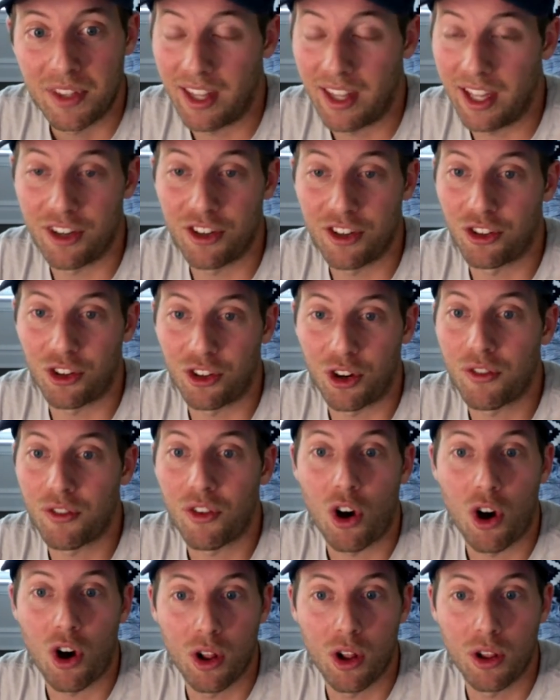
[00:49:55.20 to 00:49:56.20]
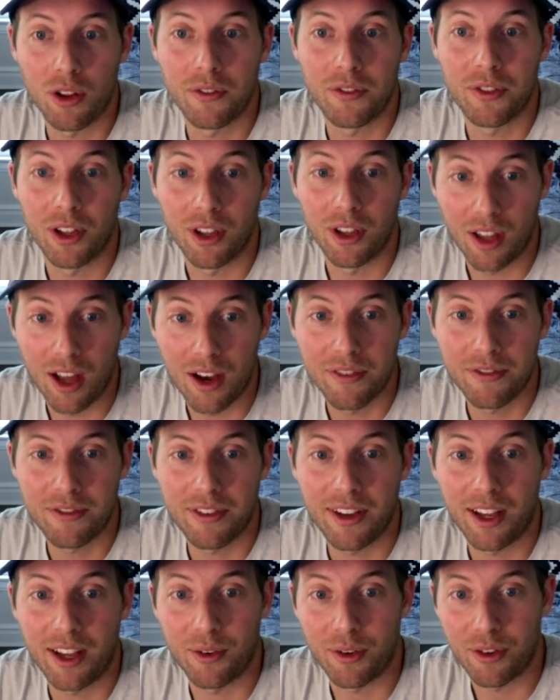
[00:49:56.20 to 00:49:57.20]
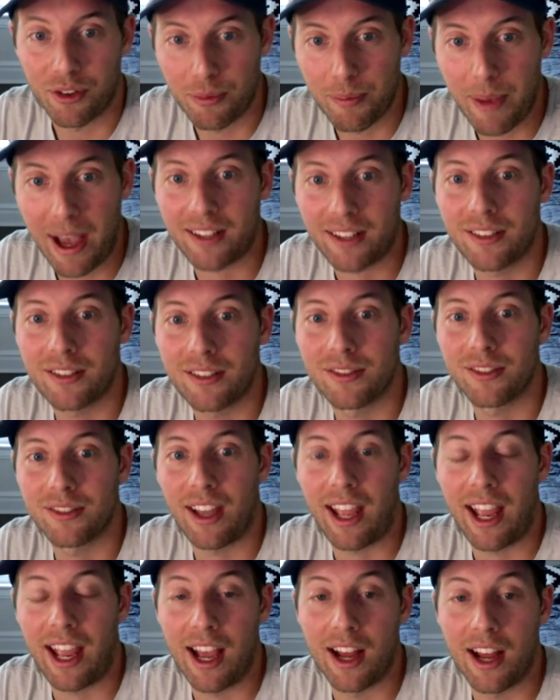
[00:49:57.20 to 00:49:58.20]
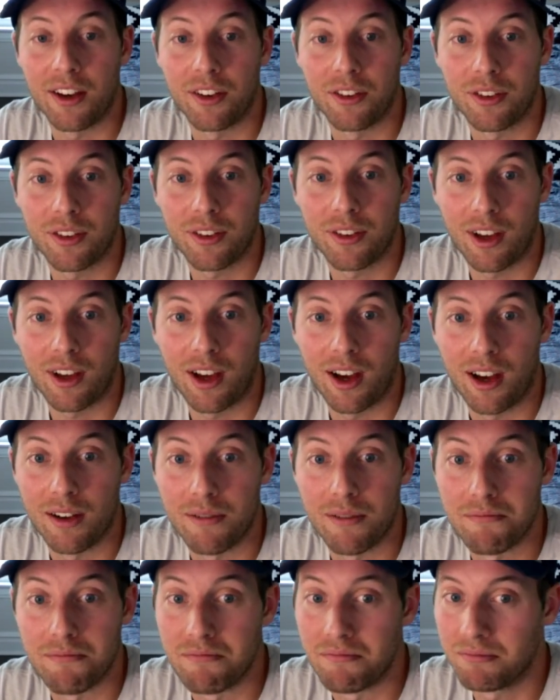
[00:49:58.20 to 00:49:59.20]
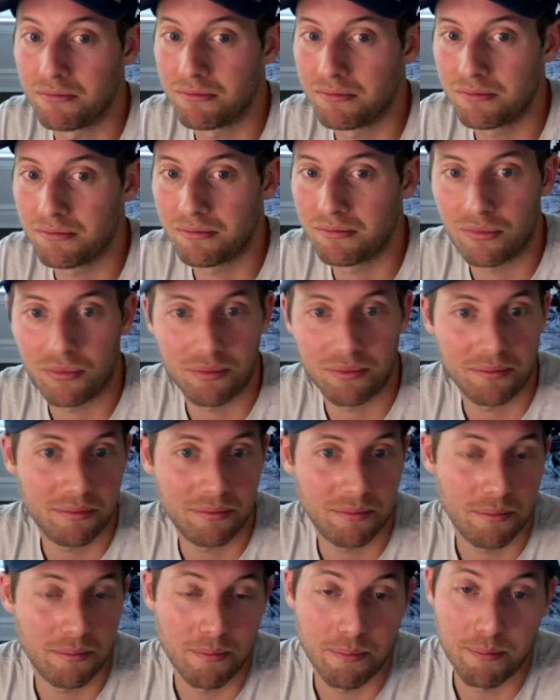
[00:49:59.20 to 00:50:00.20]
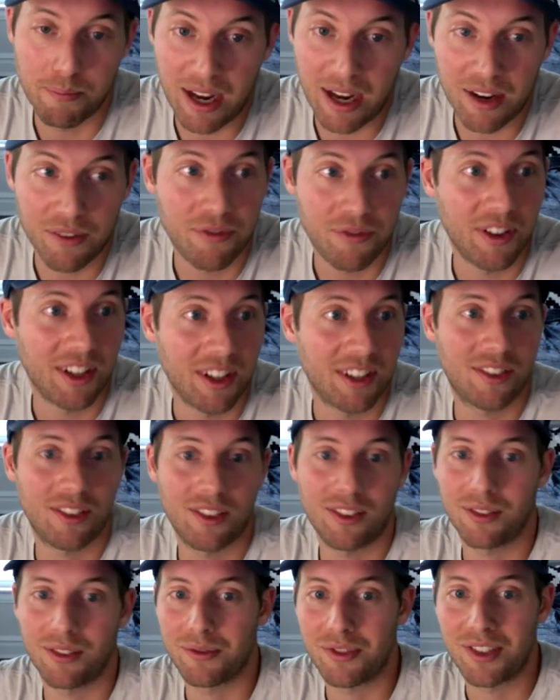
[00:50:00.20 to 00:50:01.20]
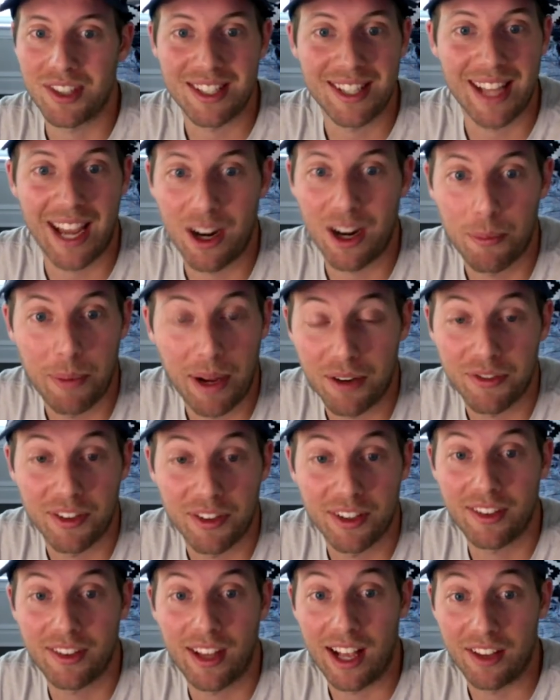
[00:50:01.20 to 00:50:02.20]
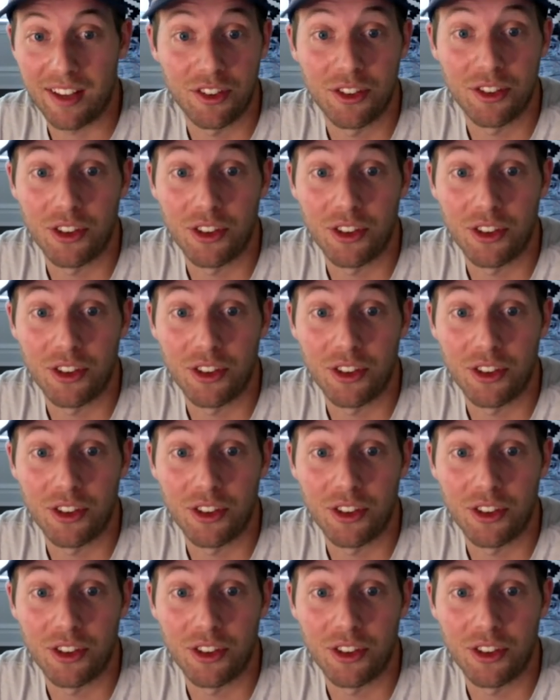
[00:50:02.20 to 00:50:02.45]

They deserve all of the love and respect and um, benefits, societal benefits as